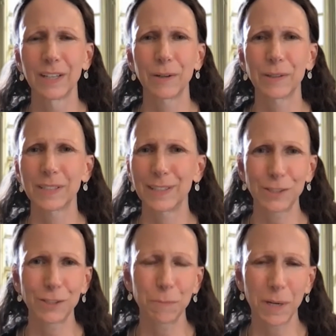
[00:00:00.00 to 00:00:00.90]
or it's an
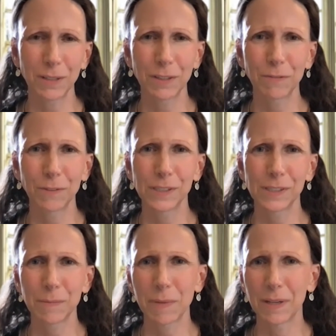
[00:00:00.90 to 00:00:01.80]
issue about the
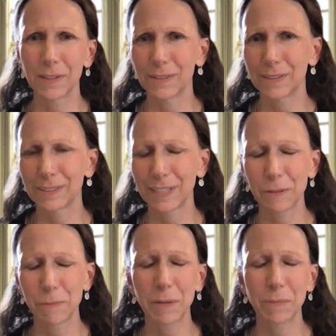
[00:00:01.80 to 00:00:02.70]
First Amendment, Second
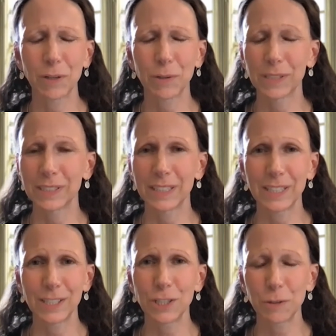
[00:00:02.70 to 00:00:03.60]
Amendment, or it's an
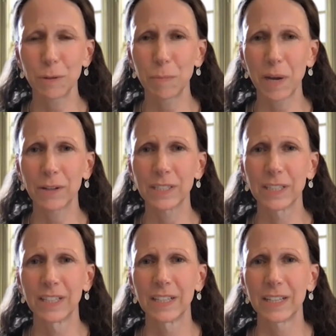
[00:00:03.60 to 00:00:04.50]
issue about
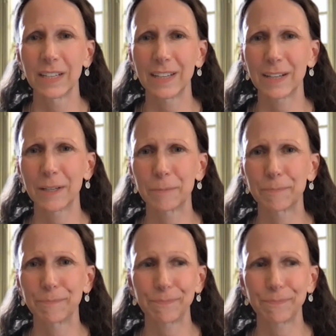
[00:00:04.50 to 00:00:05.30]
um,